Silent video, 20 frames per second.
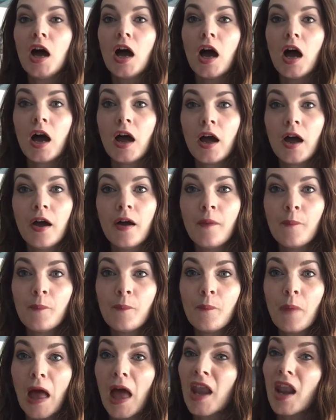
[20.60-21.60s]

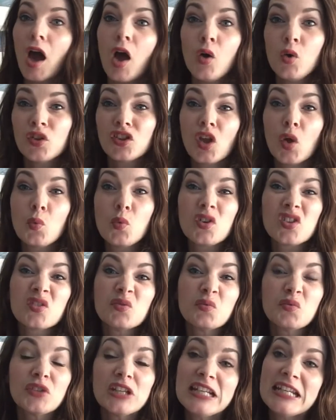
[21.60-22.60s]
And I also wasn't
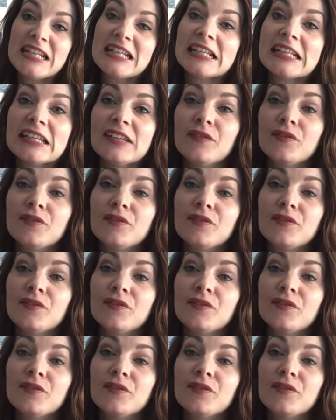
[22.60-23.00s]
really